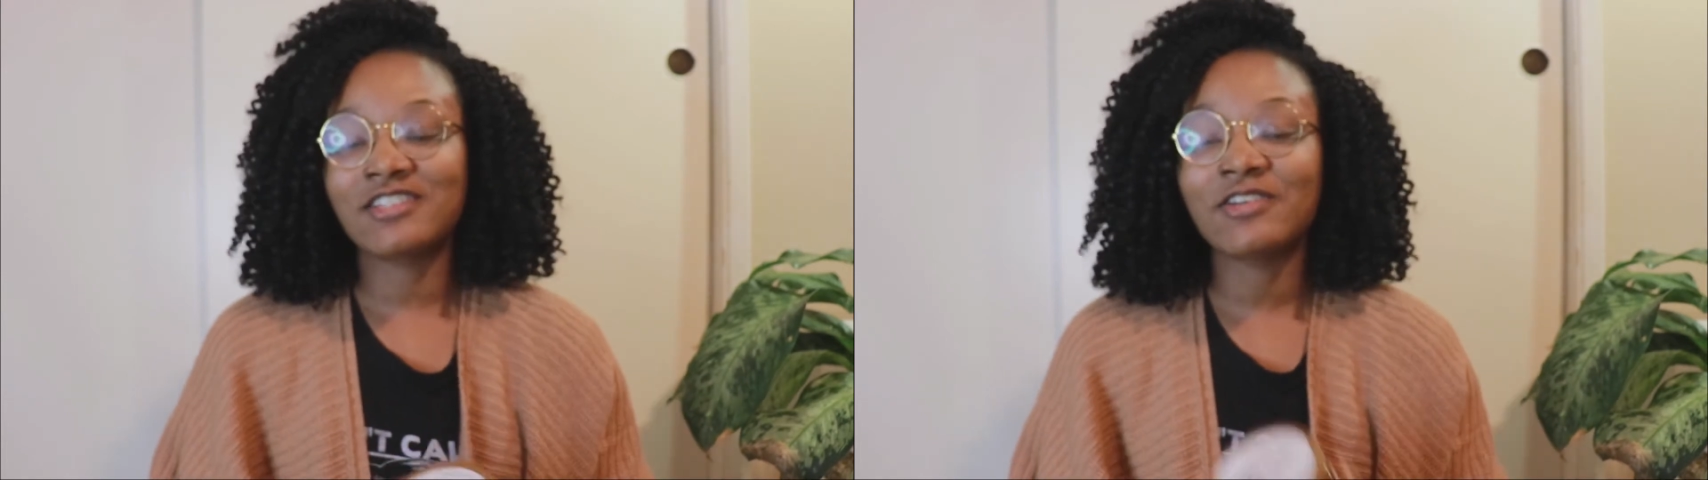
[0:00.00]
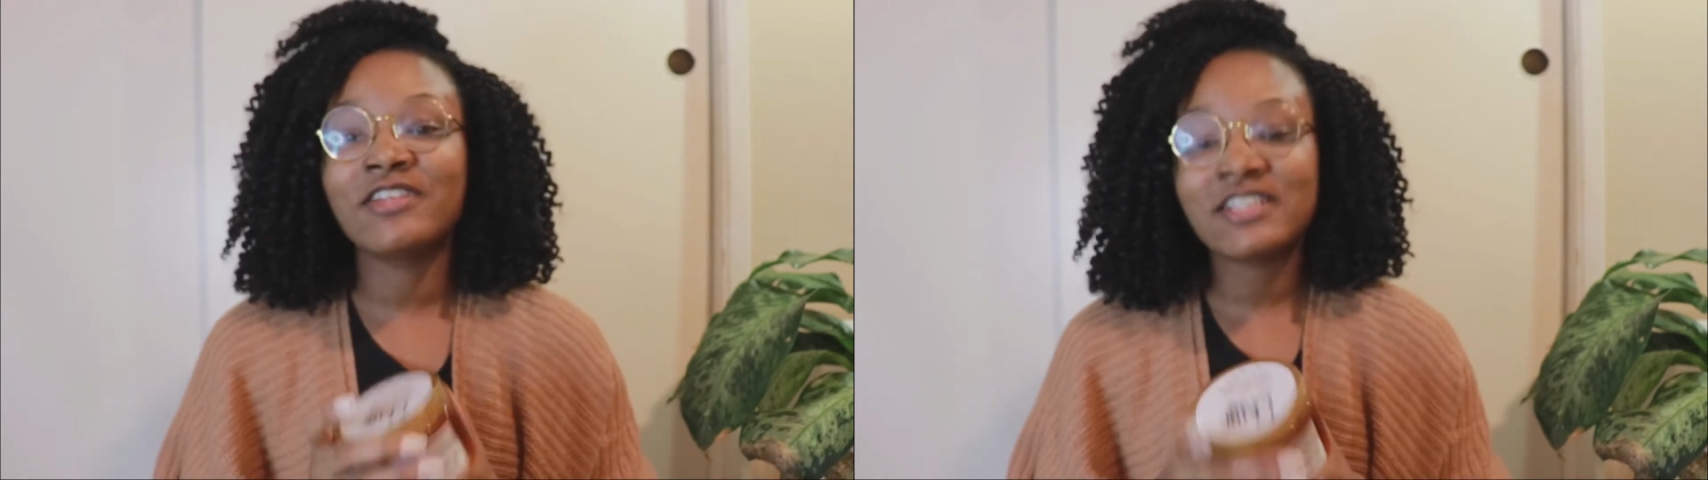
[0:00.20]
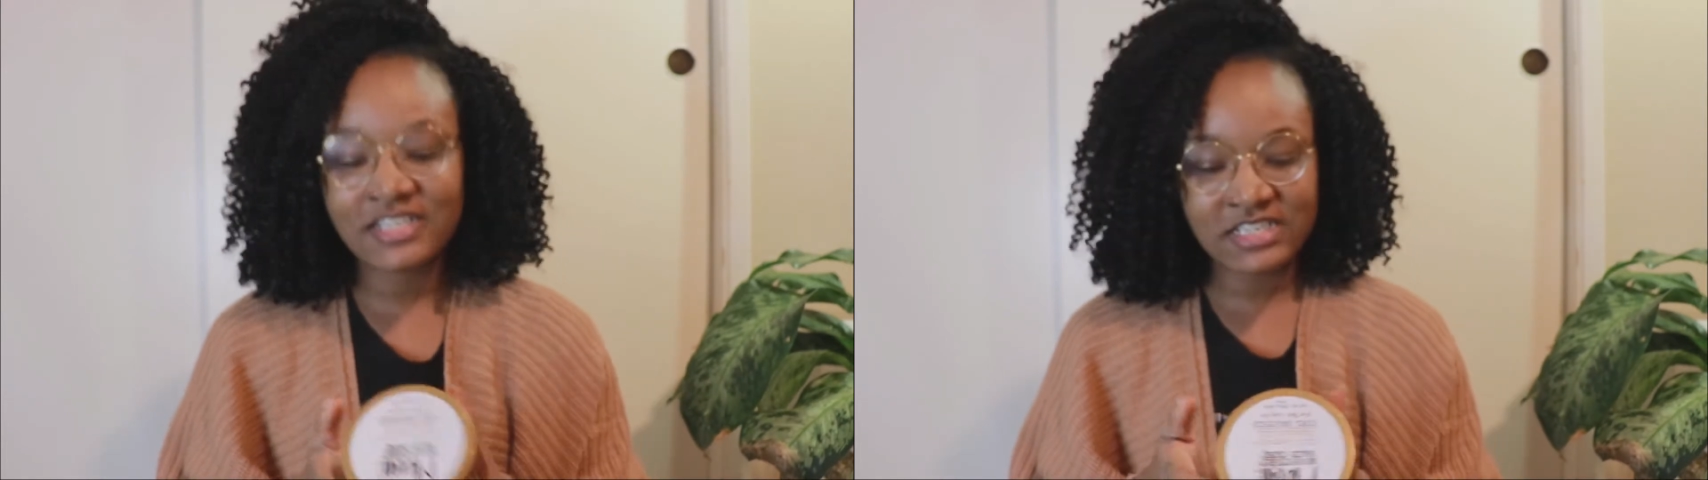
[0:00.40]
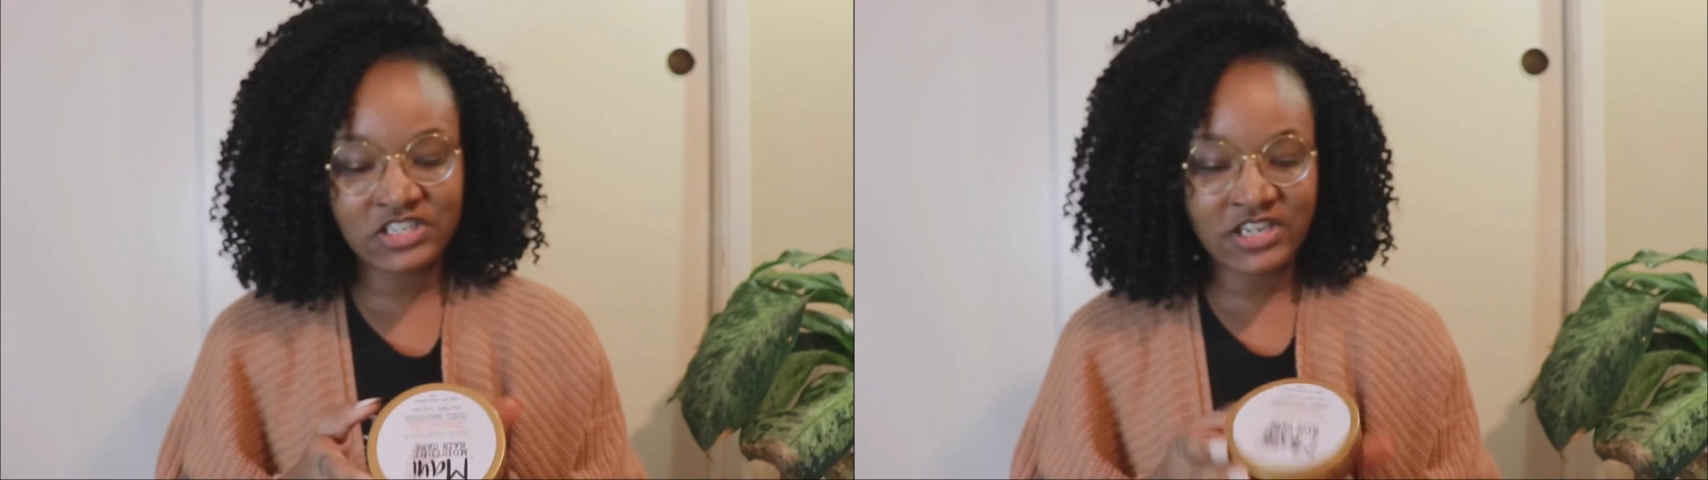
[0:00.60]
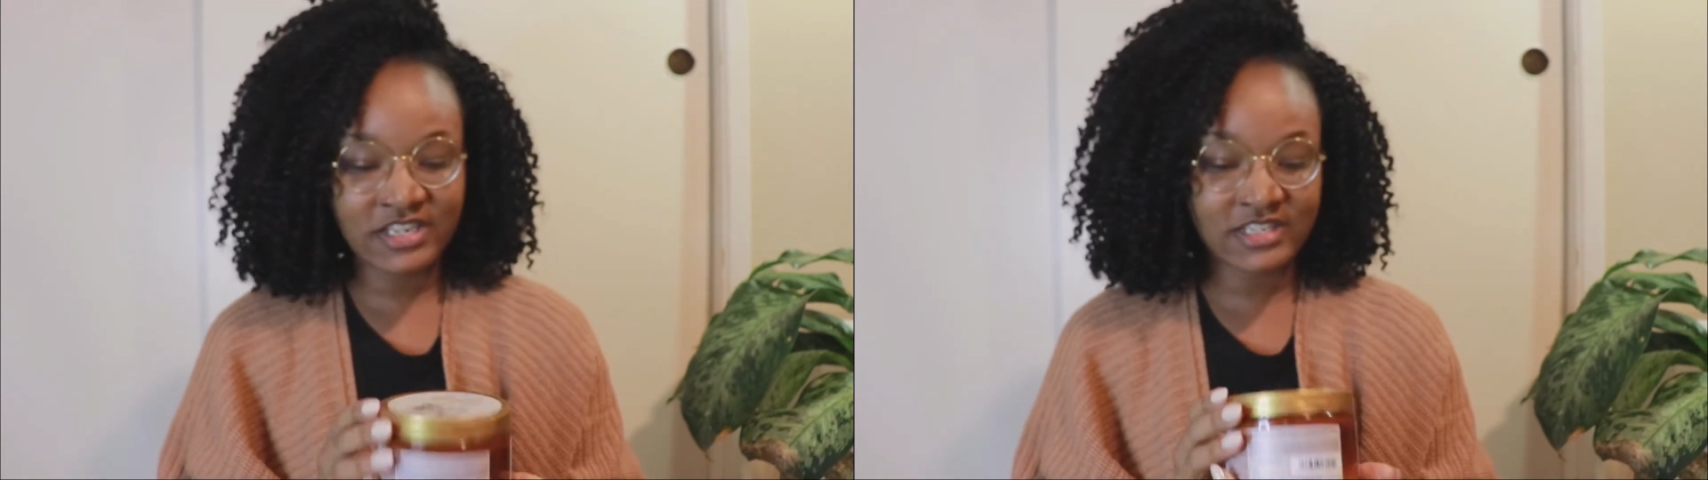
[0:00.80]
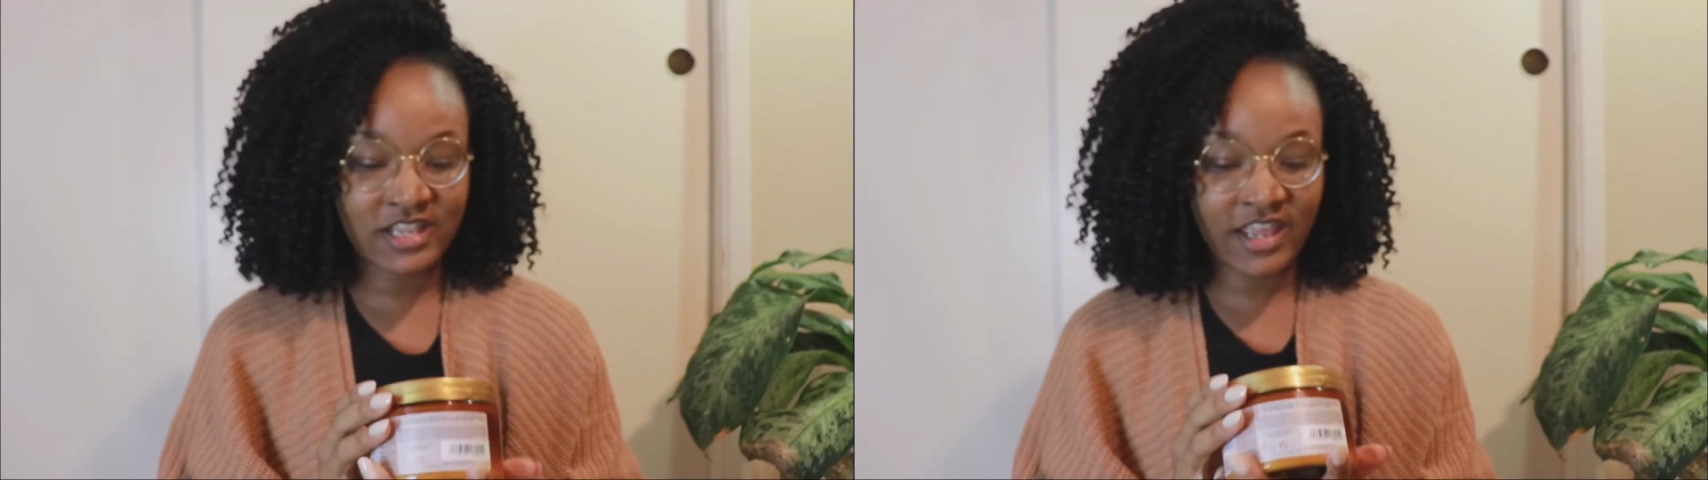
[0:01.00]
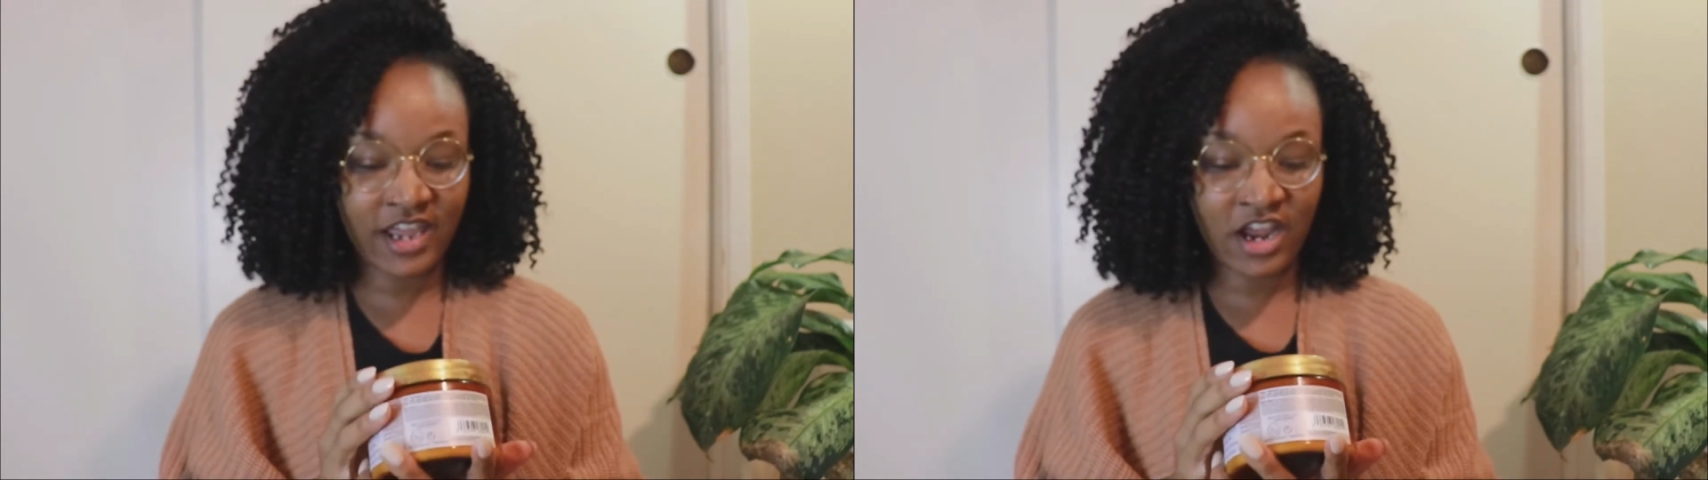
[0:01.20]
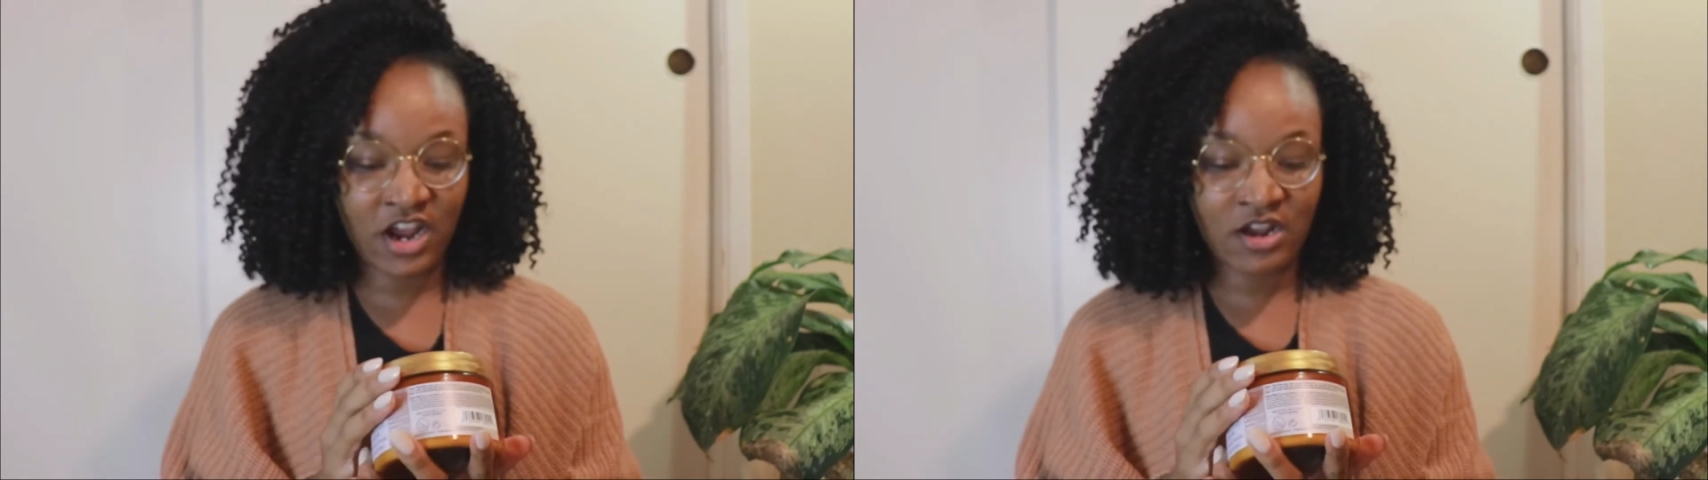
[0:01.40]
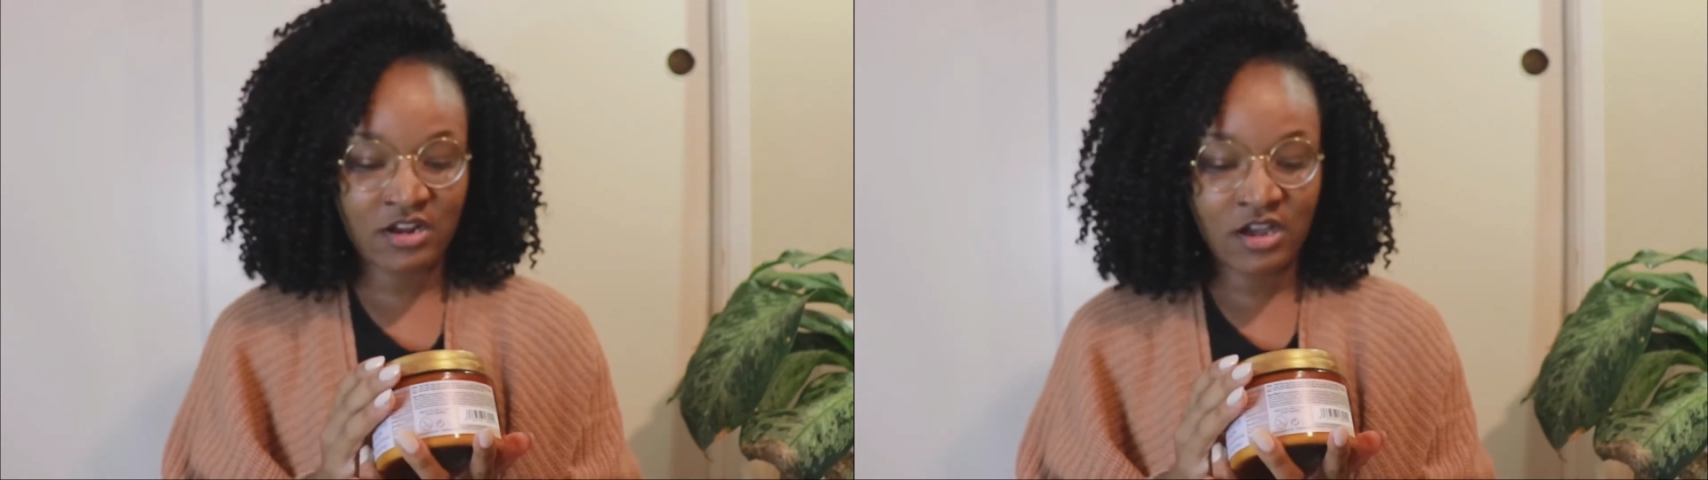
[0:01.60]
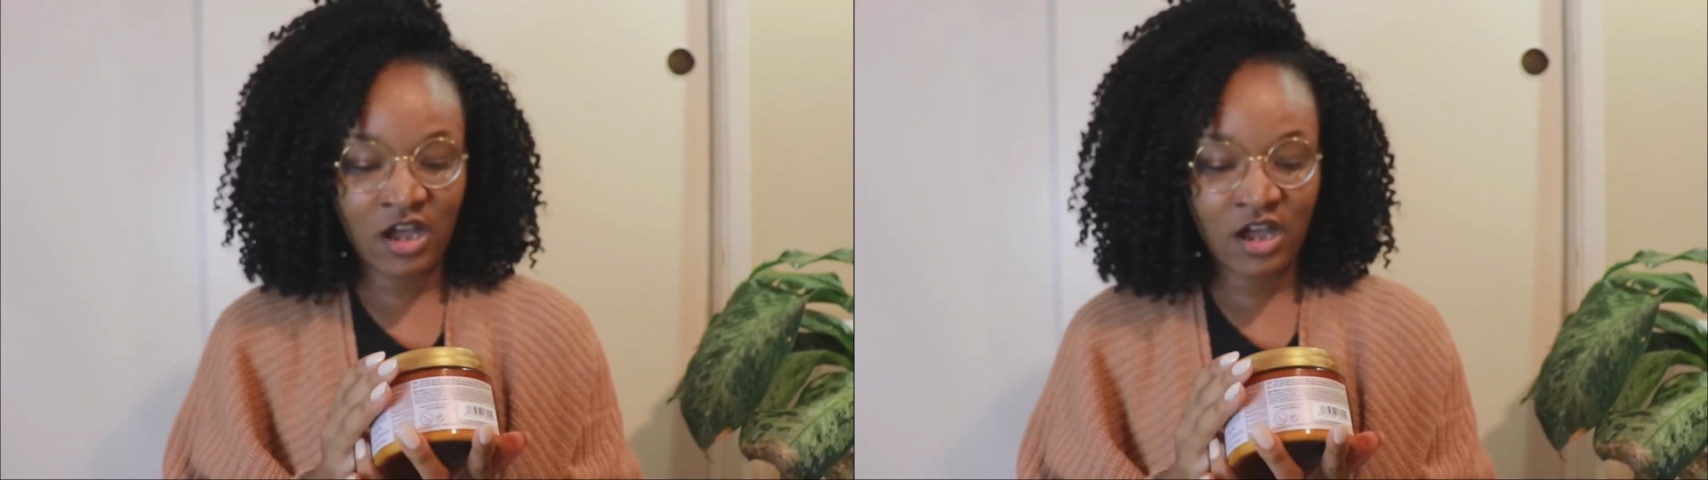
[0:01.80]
So this is just their